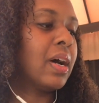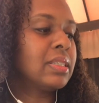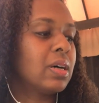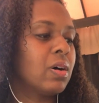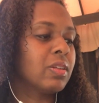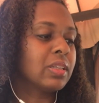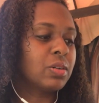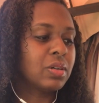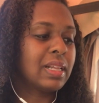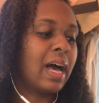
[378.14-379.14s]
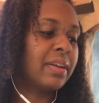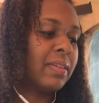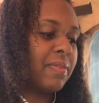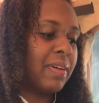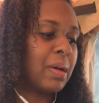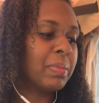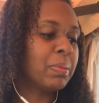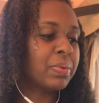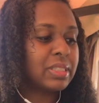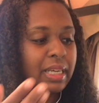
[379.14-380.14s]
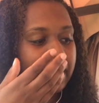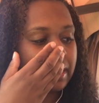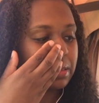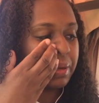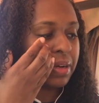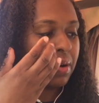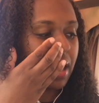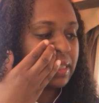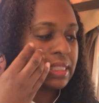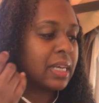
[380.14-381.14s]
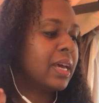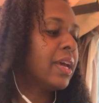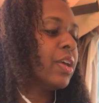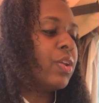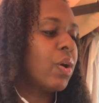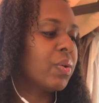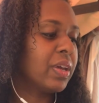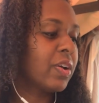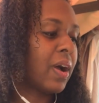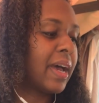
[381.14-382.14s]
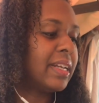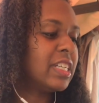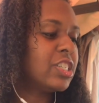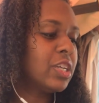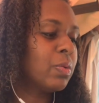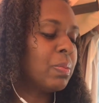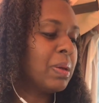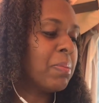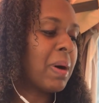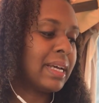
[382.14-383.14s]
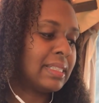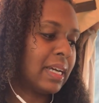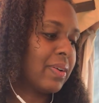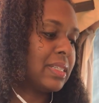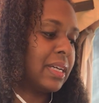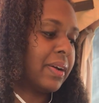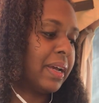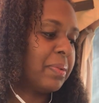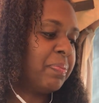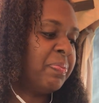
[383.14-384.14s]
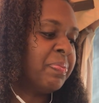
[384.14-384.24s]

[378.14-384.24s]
Atal, the little clown in the family, pretended to be cross. "No," he cried, "she will be my secretary."